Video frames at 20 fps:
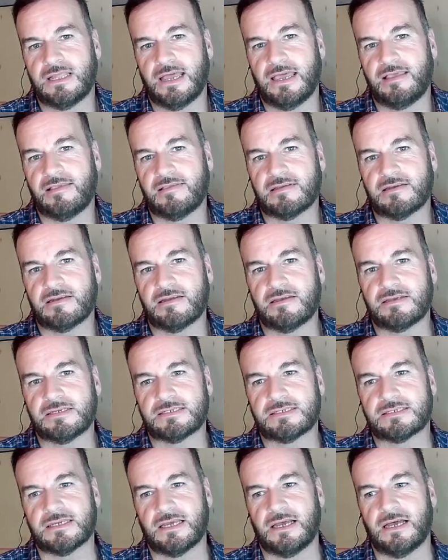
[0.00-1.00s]

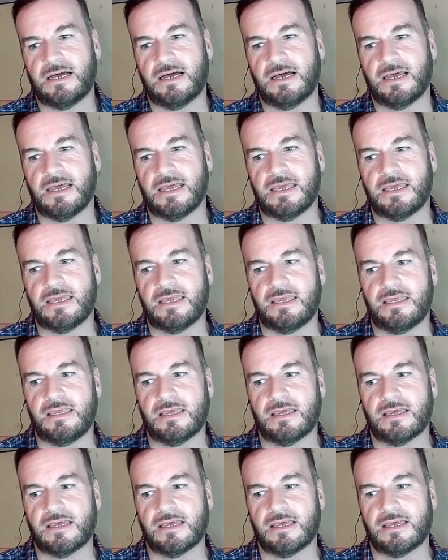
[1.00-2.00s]
laziness.
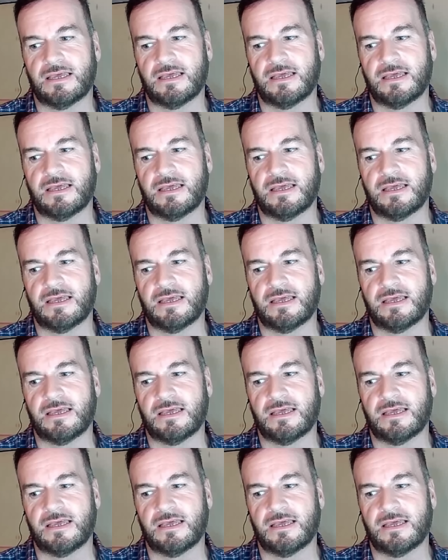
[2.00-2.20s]
I